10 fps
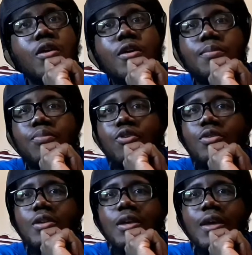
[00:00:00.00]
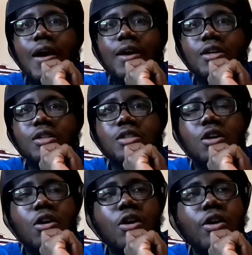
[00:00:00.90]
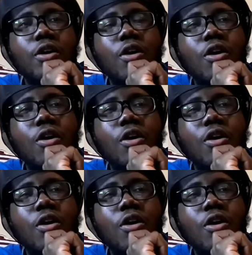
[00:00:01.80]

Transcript: It burned the guy guitar.